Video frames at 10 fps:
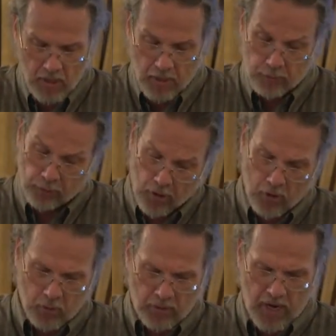
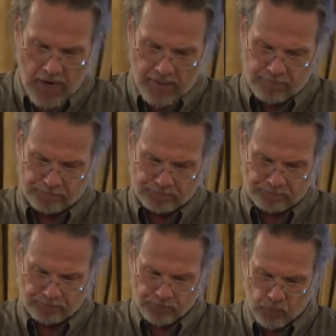So
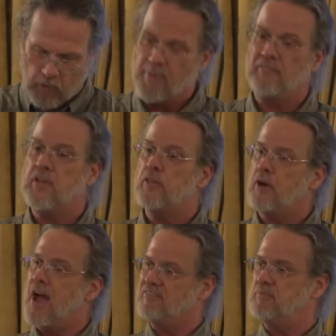what about the other
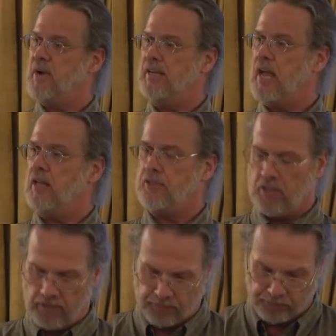half of my
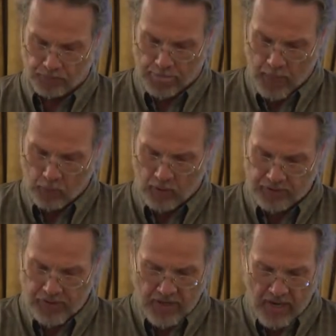analogy? What
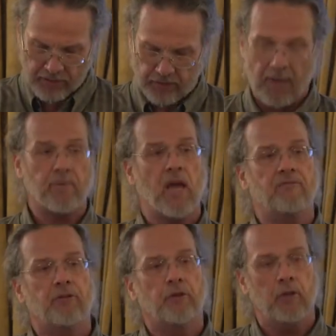is the next step ahead
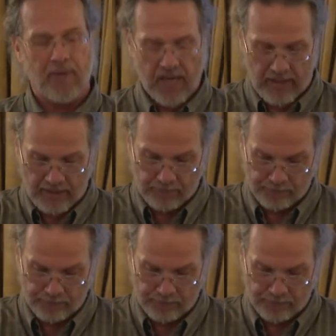for humanity?